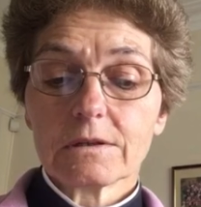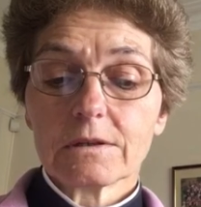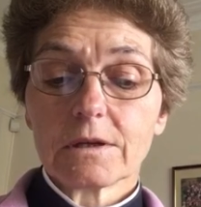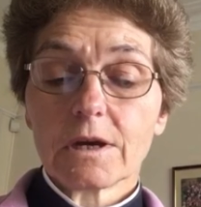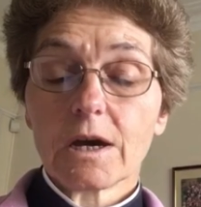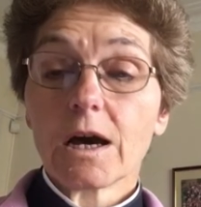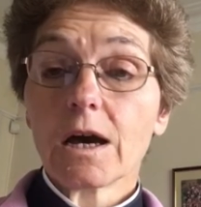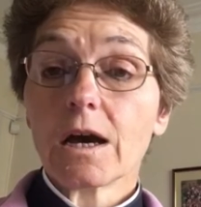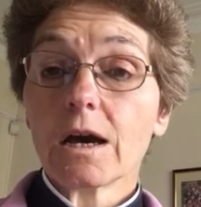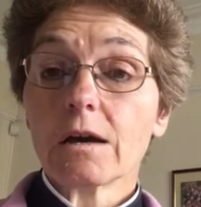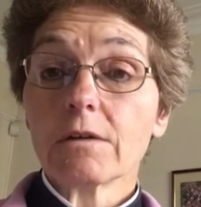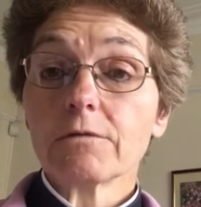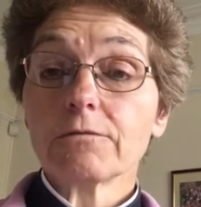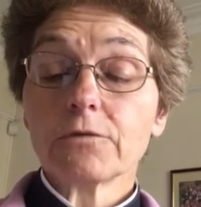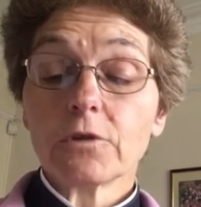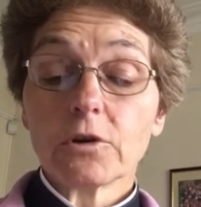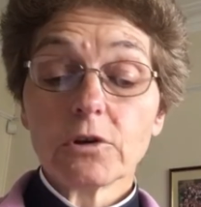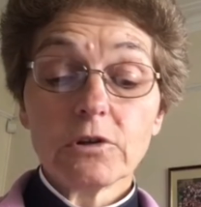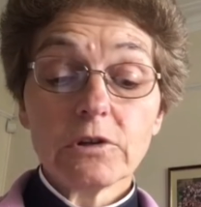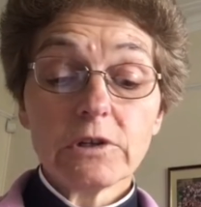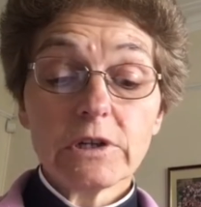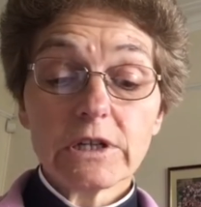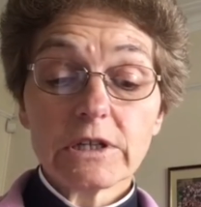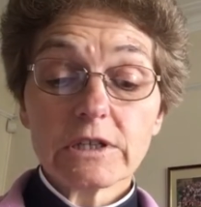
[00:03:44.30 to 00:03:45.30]
Ah,
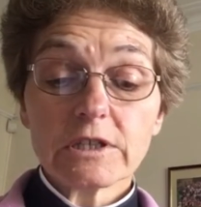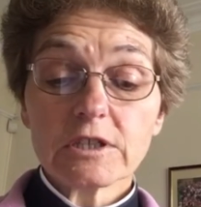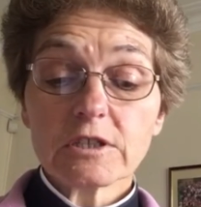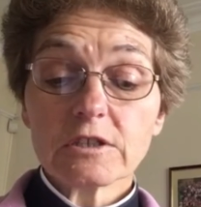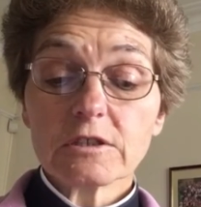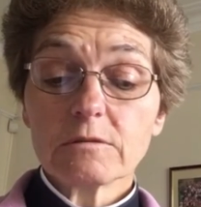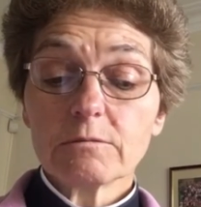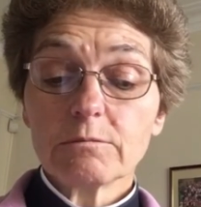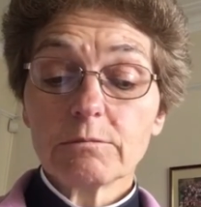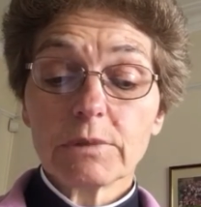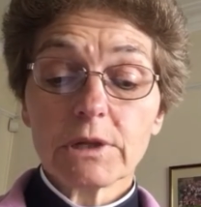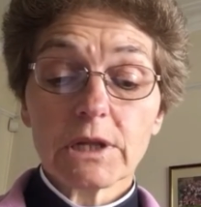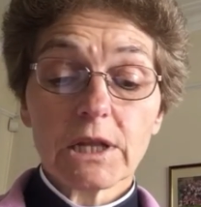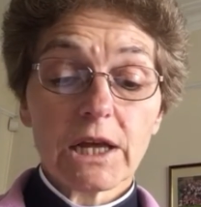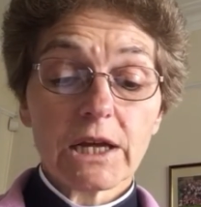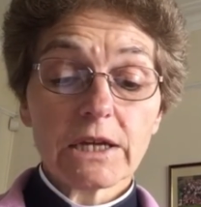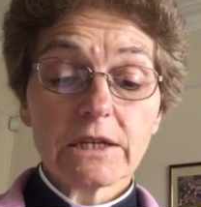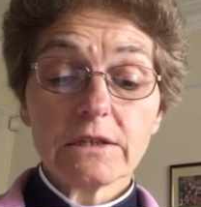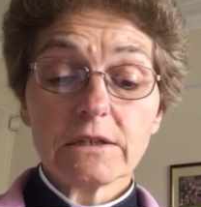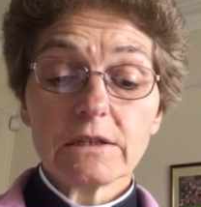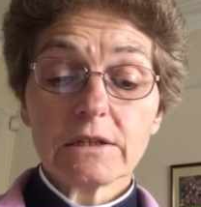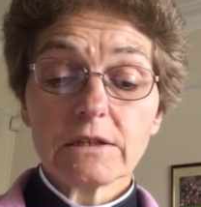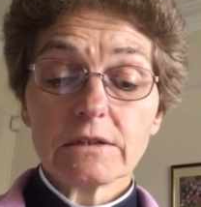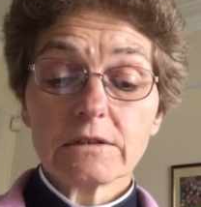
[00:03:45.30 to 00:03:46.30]
fondest,
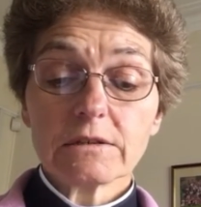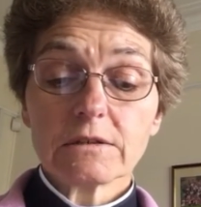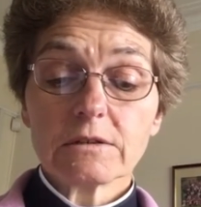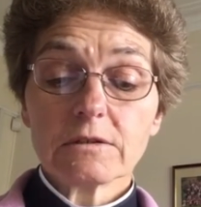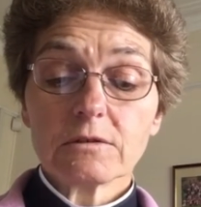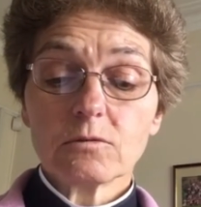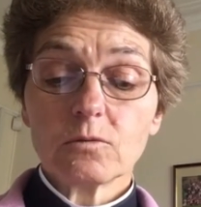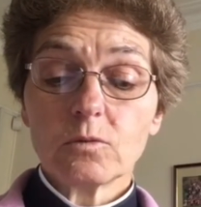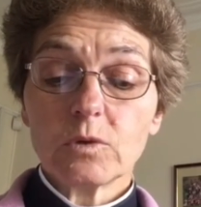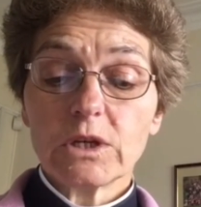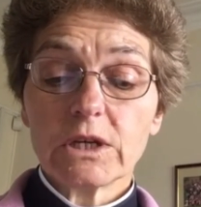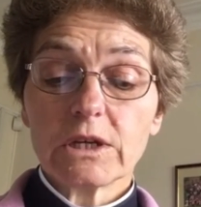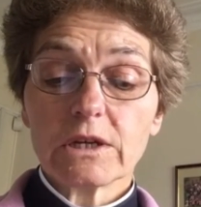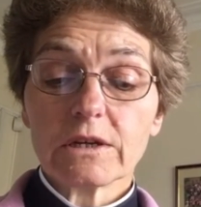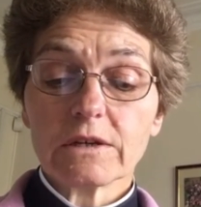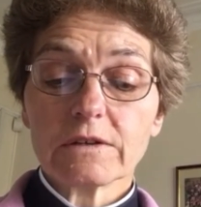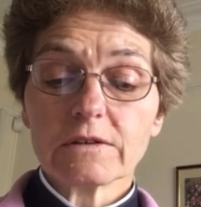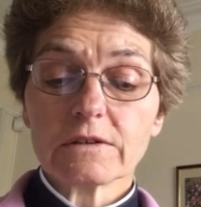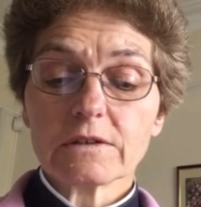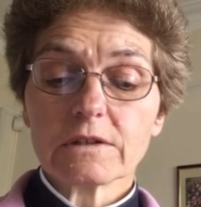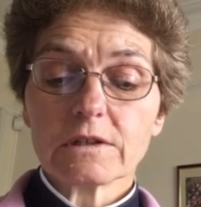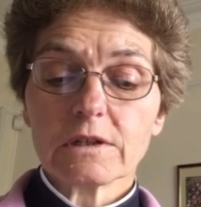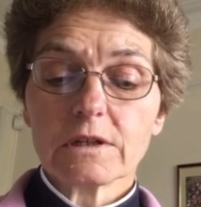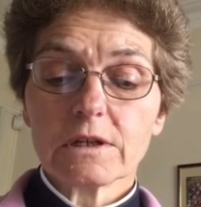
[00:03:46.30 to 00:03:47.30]
blindest,
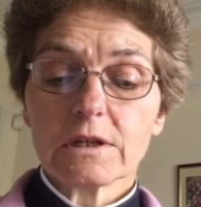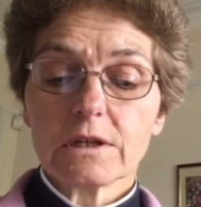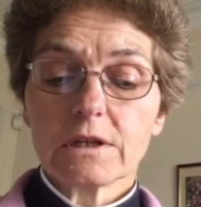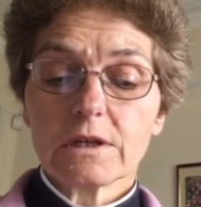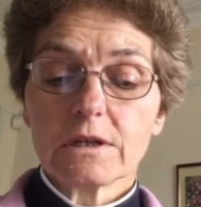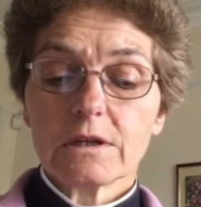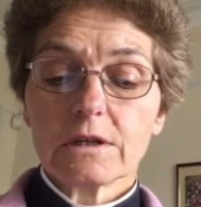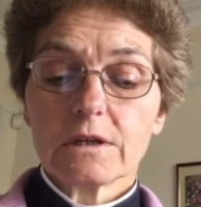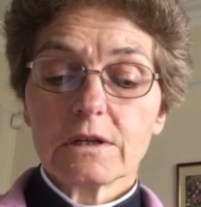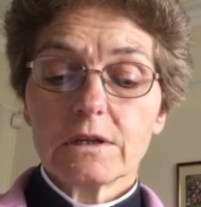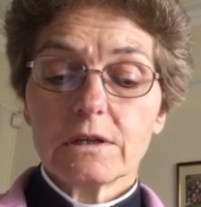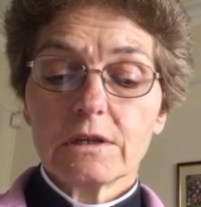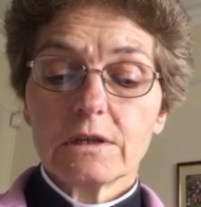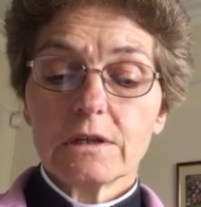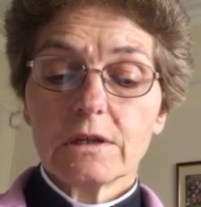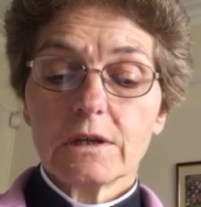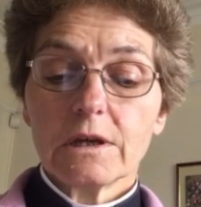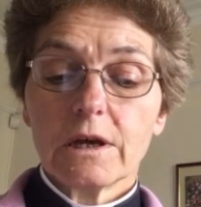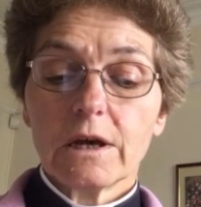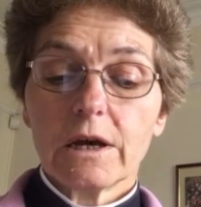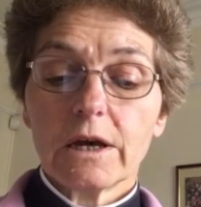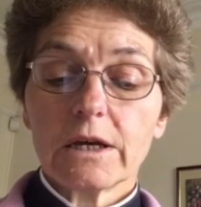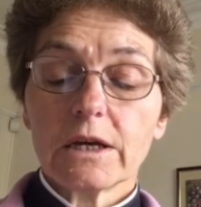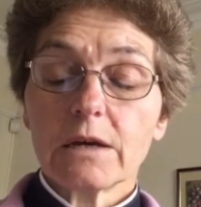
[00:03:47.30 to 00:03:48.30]
weakest,
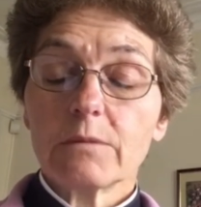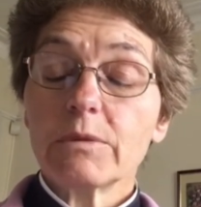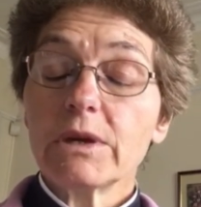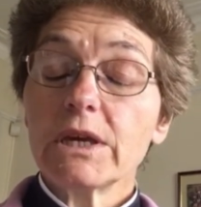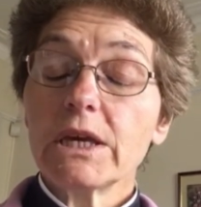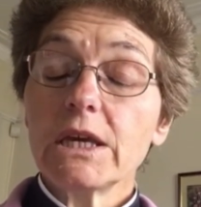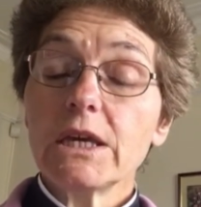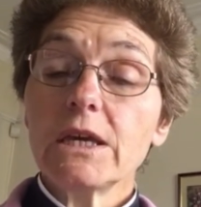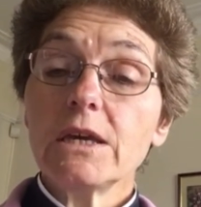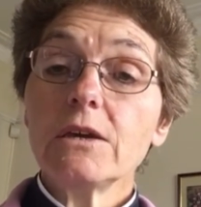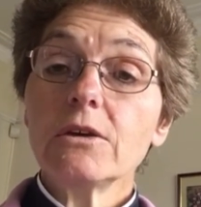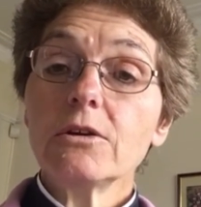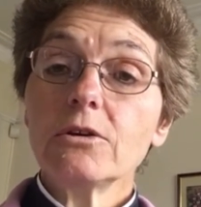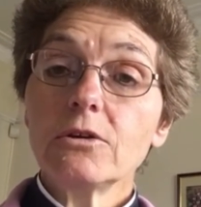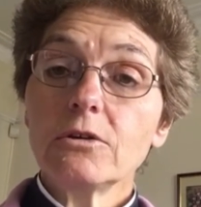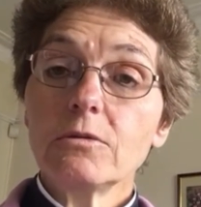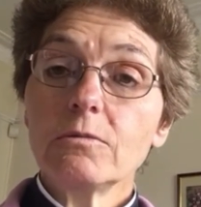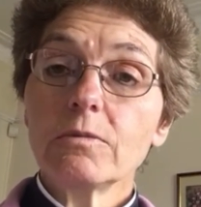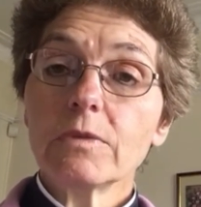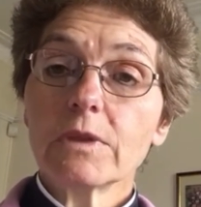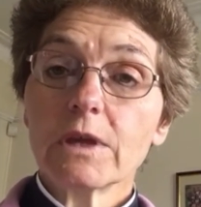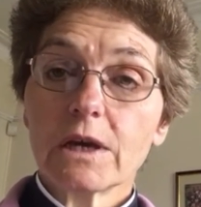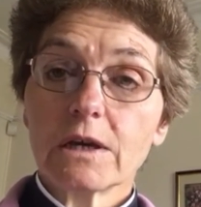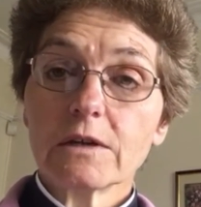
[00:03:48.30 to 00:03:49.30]
I am he
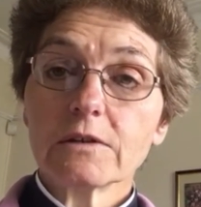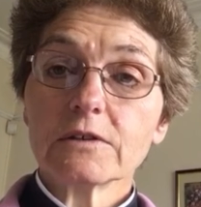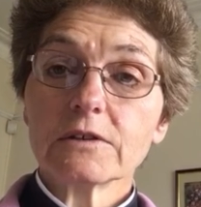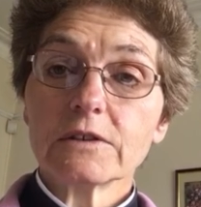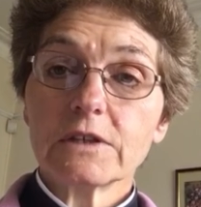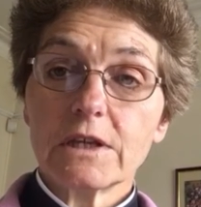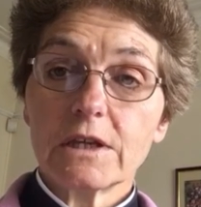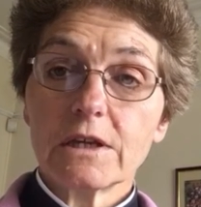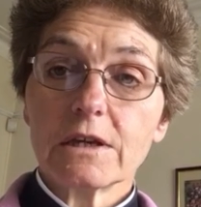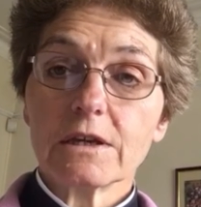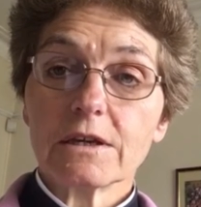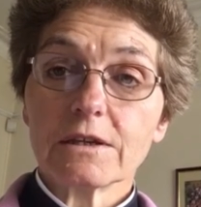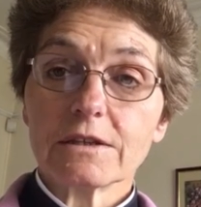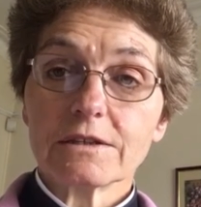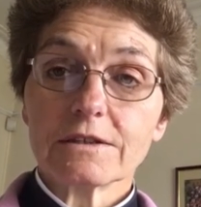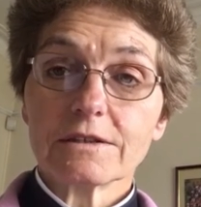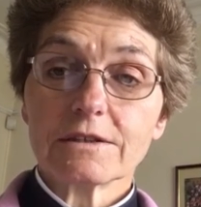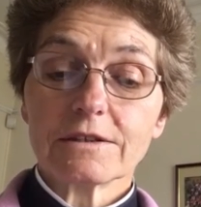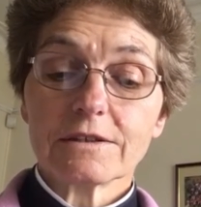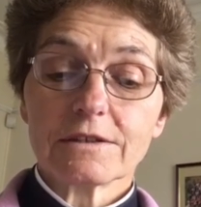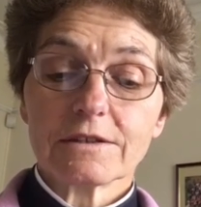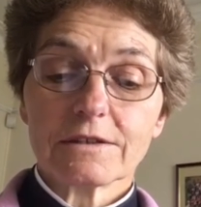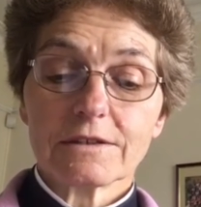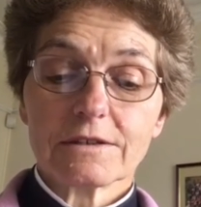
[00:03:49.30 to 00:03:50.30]
whom thou seekest.